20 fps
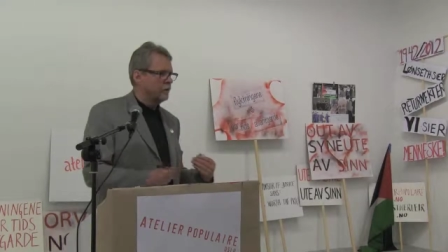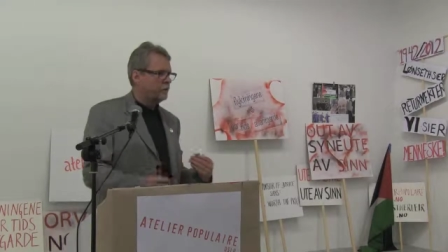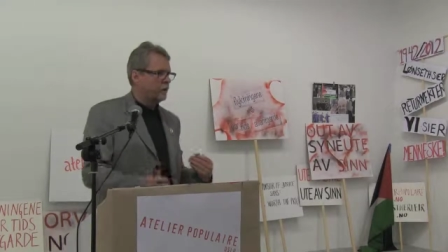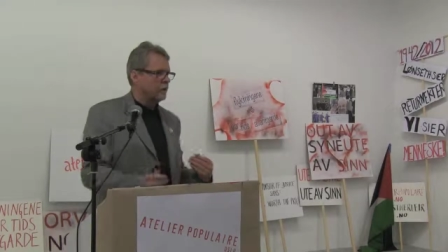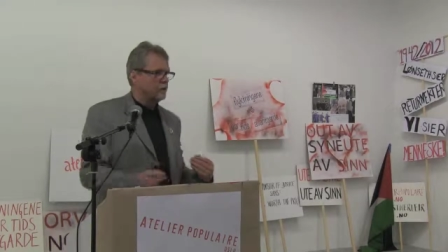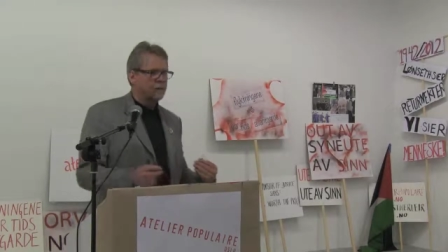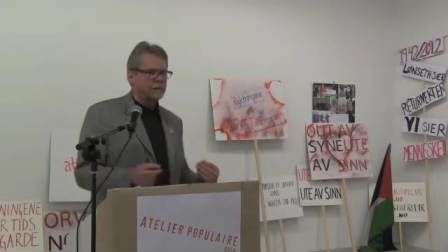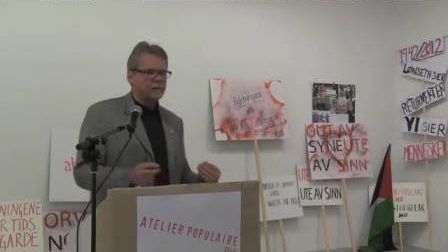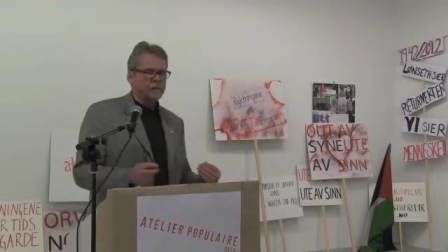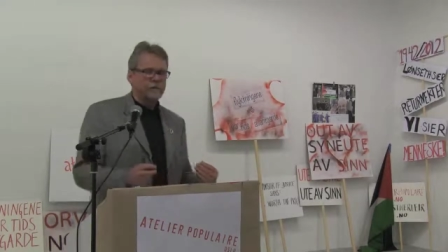
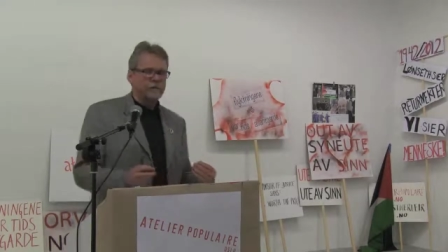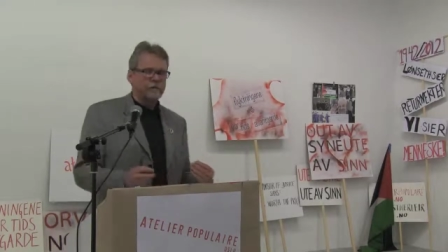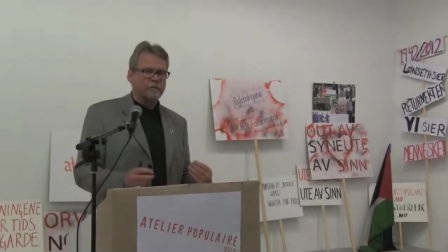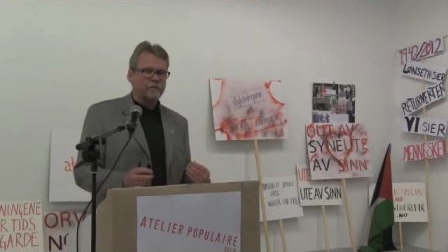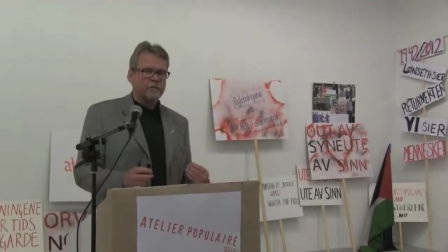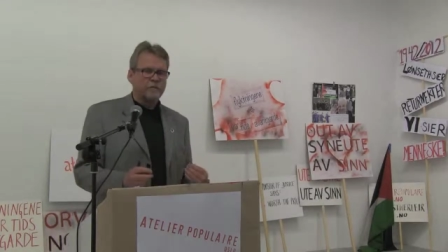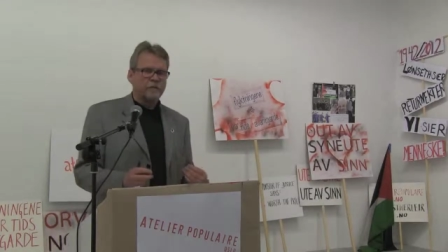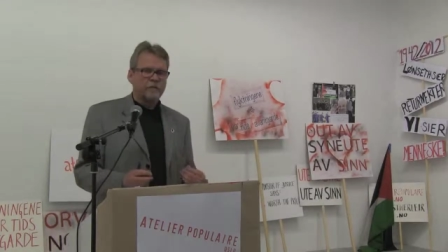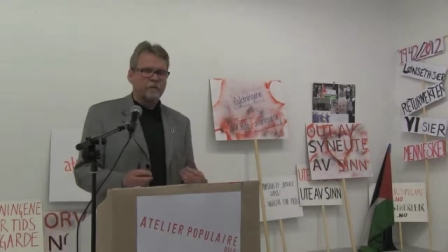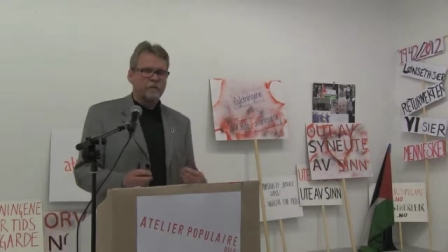either in the
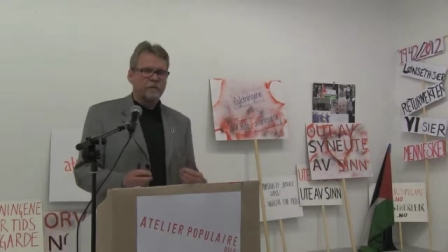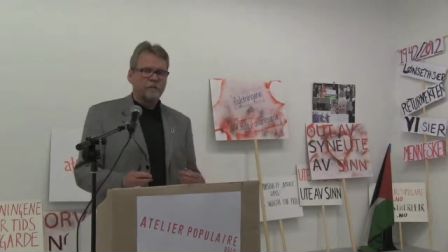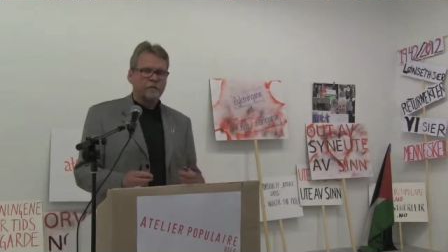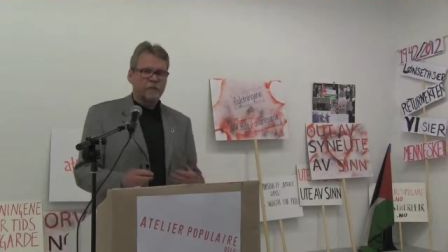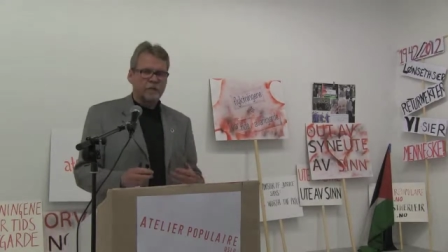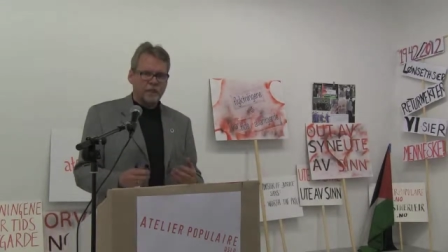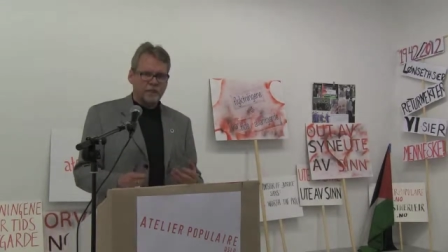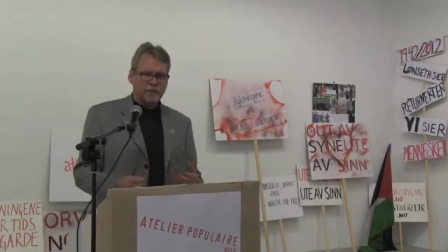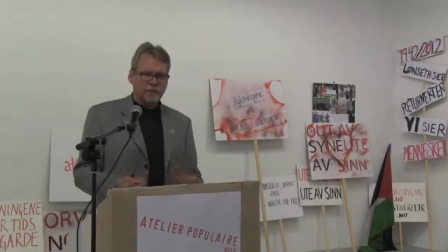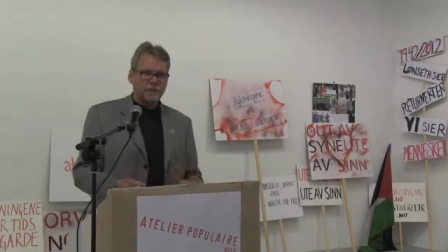refugee camp,
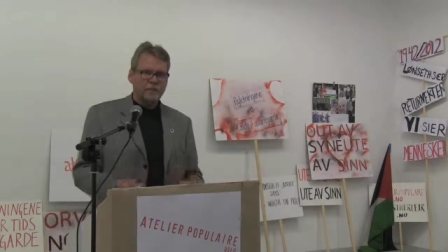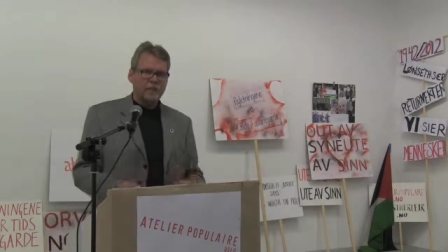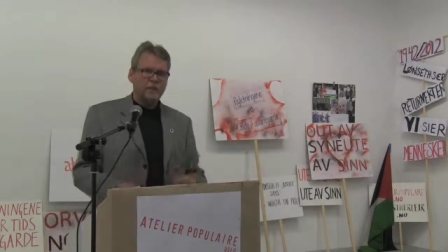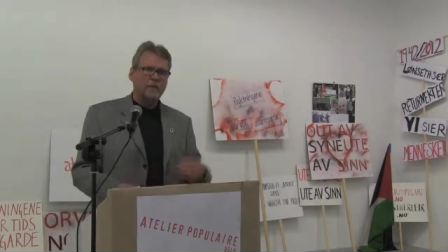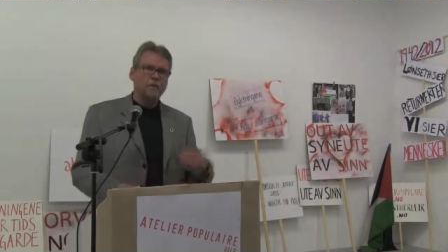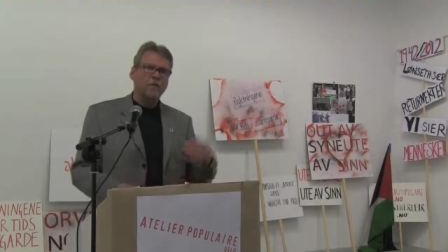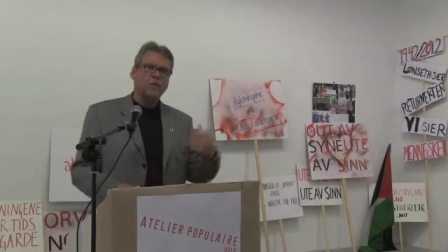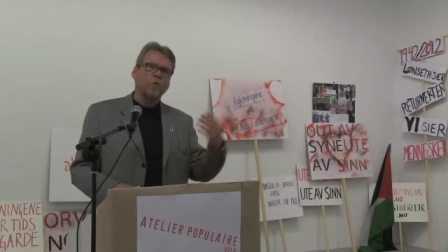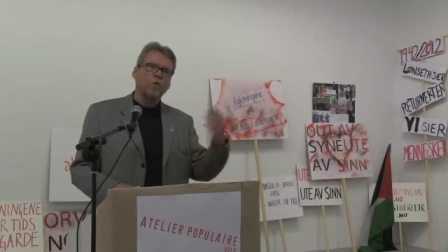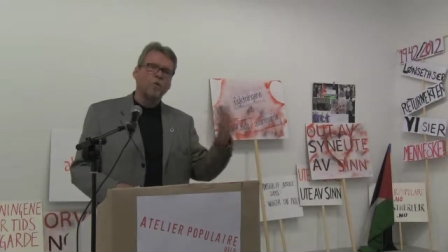in
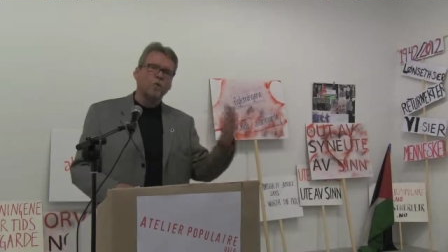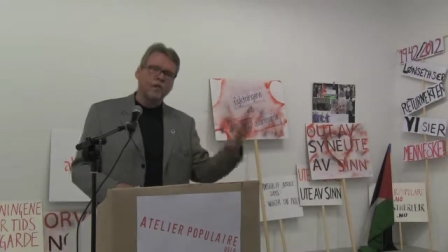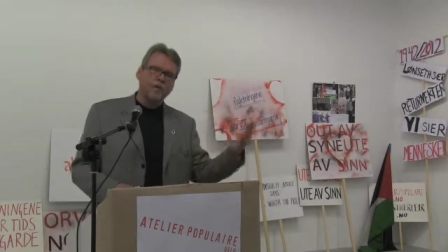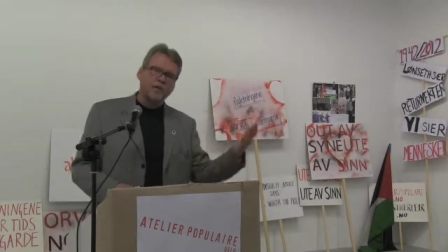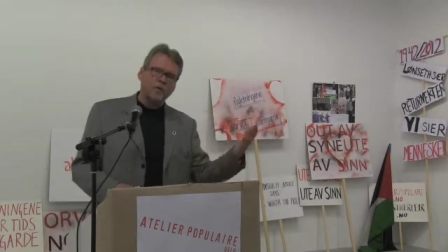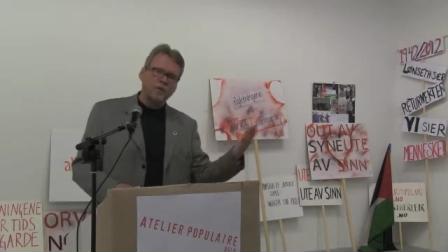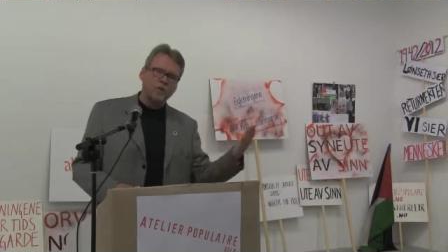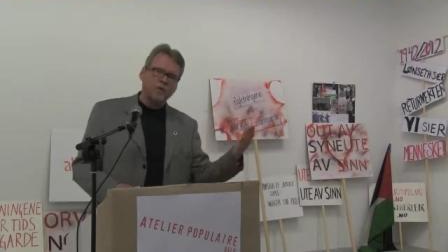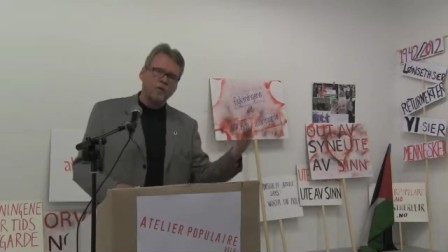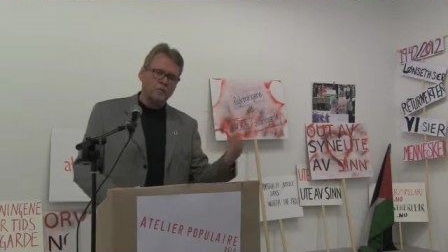exile, or
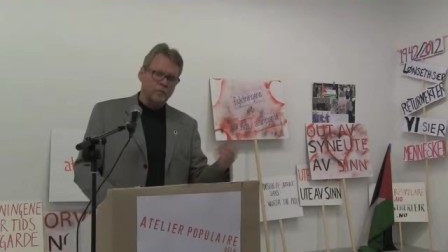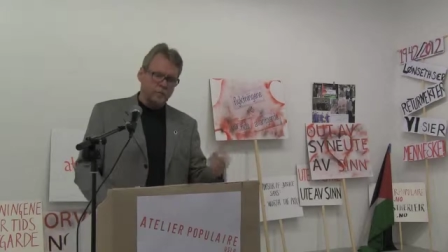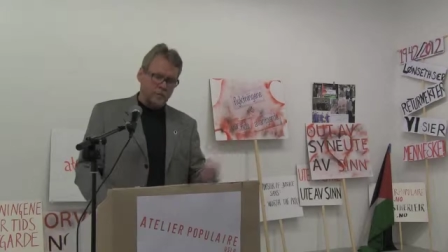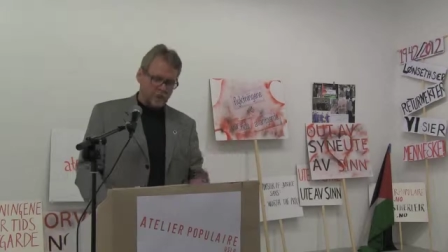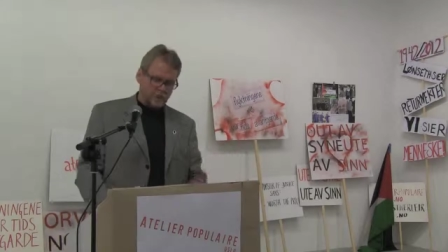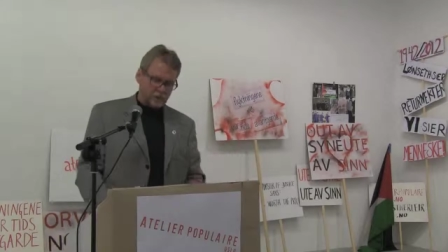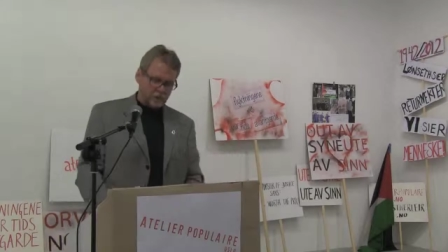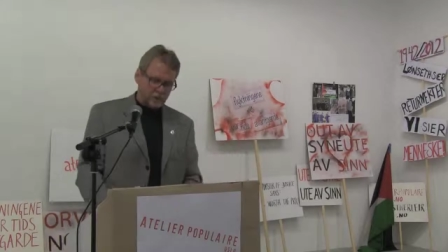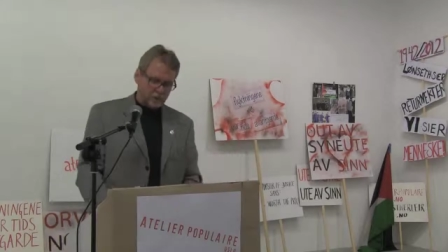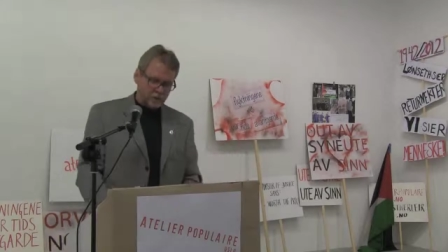back home
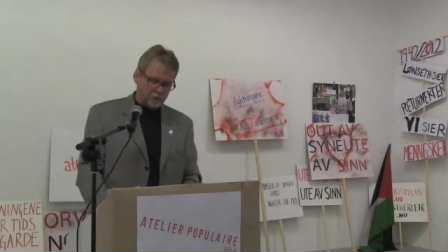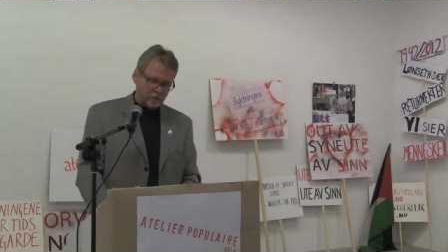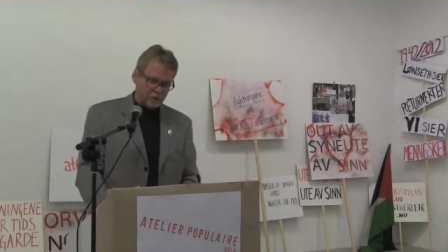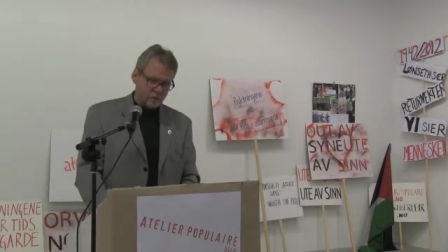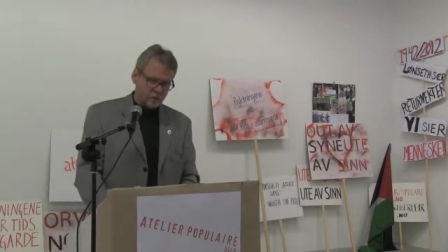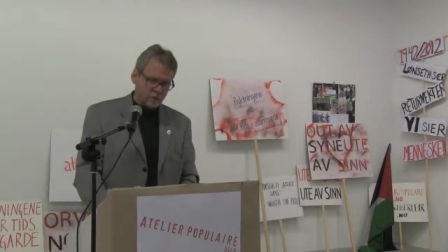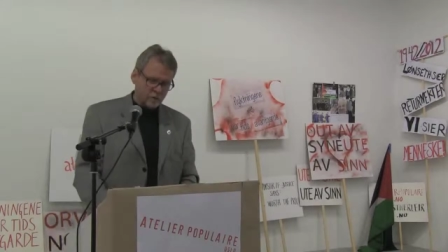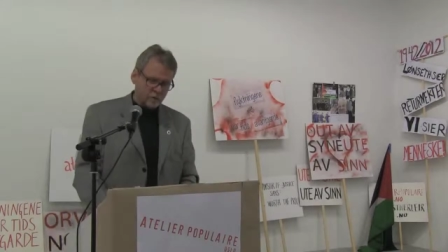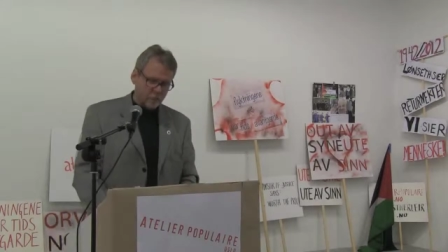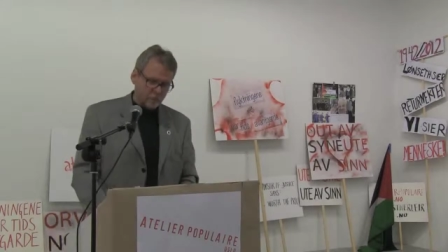in
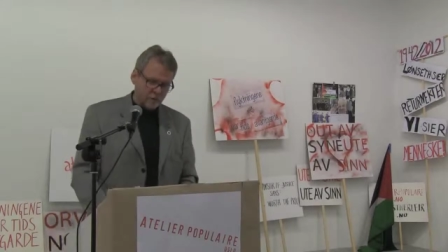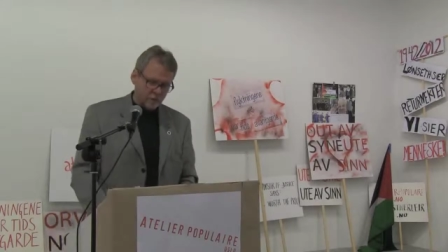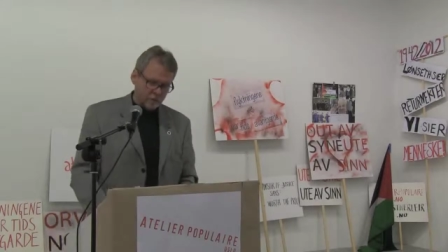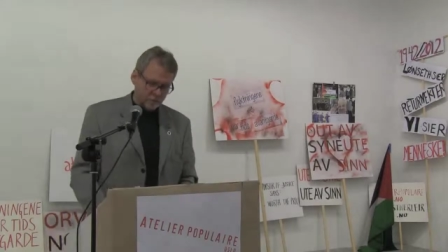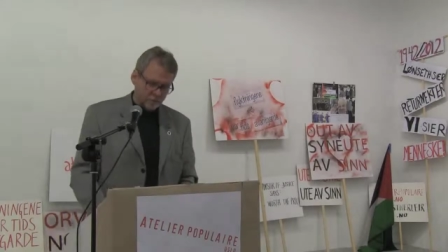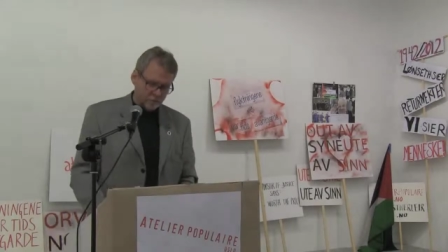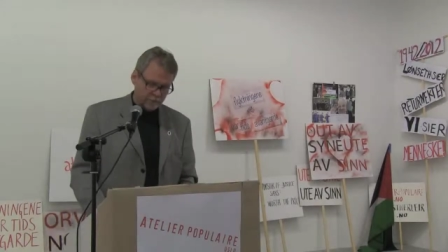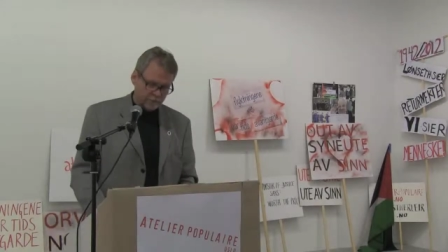Somalia.